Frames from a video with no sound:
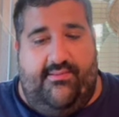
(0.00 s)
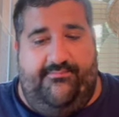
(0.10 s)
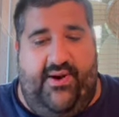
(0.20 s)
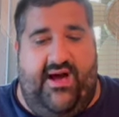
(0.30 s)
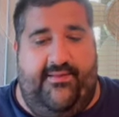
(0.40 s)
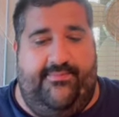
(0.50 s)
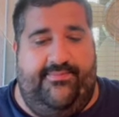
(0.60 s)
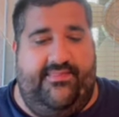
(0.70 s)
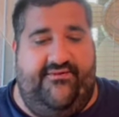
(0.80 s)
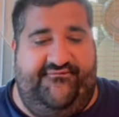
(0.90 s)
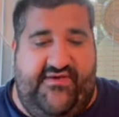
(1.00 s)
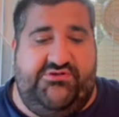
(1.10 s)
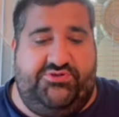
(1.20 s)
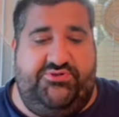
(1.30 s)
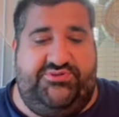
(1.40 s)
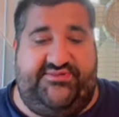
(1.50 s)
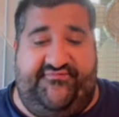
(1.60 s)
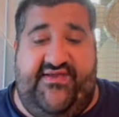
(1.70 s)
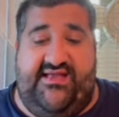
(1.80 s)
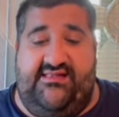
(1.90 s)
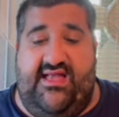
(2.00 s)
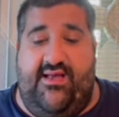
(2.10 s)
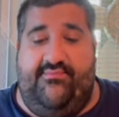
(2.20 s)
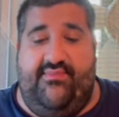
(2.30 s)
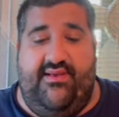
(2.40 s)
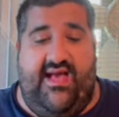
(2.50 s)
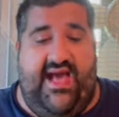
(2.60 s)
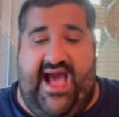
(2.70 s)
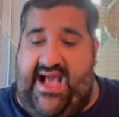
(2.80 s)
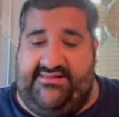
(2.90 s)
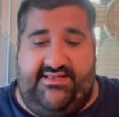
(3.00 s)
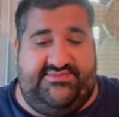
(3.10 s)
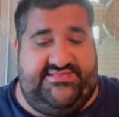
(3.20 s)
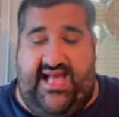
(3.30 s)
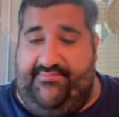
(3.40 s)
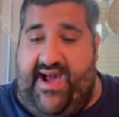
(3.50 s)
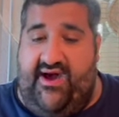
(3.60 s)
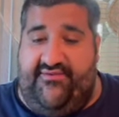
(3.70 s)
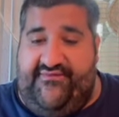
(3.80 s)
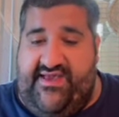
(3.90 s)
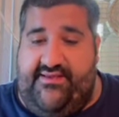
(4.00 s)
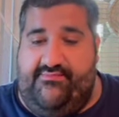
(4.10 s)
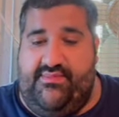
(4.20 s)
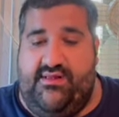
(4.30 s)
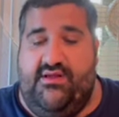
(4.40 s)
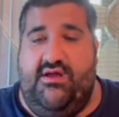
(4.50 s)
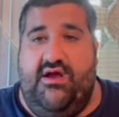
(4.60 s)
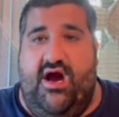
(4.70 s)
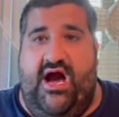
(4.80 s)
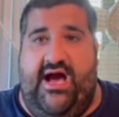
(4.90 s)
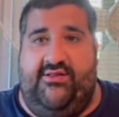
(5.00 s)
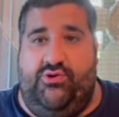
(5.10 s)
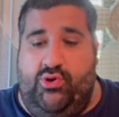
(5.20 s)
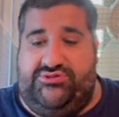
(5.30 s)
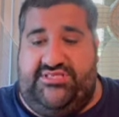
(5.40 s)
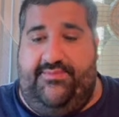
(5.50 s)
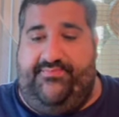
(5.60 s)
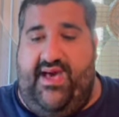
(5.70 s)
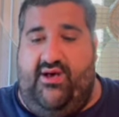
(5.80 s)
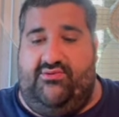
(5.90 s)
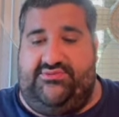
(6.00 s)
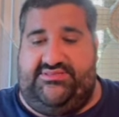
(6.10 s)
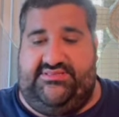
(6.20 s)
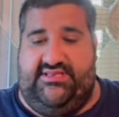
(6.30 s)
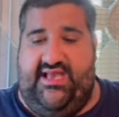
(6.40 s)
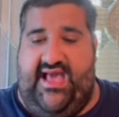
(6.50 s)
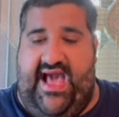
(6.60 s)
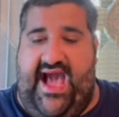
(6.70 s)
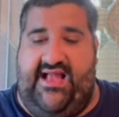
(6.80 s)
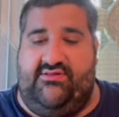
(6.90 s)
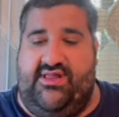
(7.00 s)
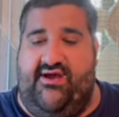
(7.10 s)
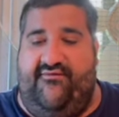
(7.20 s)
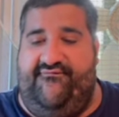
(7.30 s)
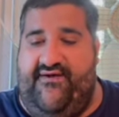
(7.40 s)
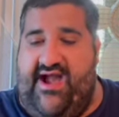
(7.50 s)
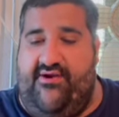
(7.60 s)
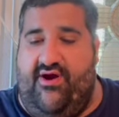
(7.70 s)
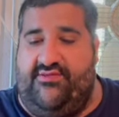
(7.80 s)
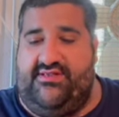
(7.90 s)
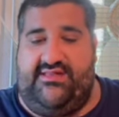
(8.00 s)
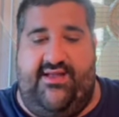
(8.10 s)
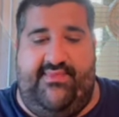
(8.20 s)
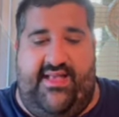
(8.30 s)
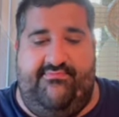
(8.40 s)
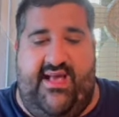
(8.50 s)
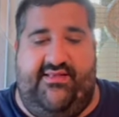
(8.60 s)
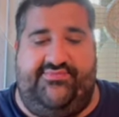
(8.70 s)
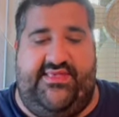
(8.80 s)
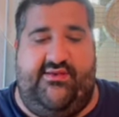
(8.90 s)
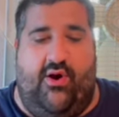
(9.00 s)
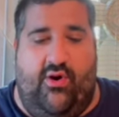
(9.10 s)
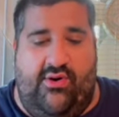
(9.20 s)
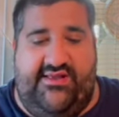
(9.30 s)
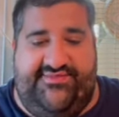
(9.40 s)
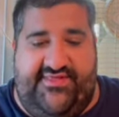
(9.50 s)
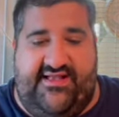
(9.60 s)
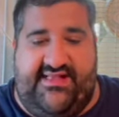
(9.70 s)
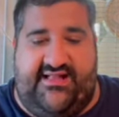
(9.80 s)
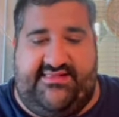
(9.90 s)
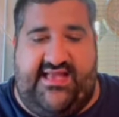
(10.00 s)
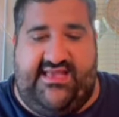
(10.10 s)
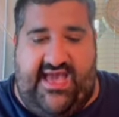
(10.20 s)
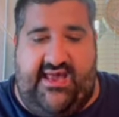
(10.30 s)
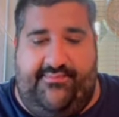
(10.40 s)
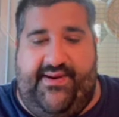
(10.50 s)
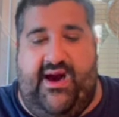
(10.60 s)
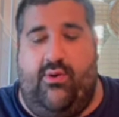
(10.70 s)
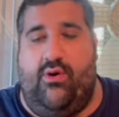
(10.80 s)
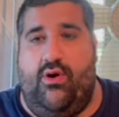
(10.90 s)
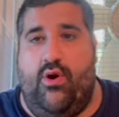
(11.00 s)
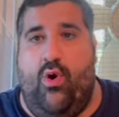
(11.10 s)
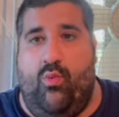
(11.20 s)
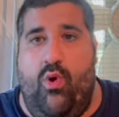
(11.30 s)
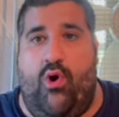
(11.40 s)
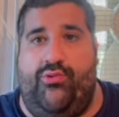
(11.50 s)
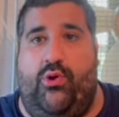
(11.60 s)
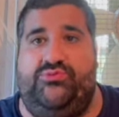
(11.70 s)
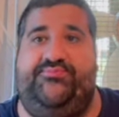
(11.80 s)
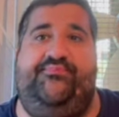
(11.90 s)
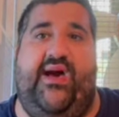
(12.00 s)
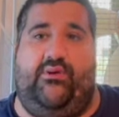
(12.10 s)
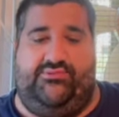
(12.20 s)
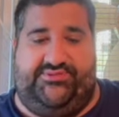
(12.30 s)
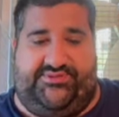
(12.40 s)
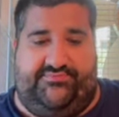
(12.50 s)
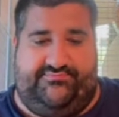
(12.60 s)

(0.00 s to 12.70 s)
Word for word: But FinJuice defeating them had them snap out of it. Uh, losing the belts had lit a fire under them and meant the only thing that they cared about were those belts.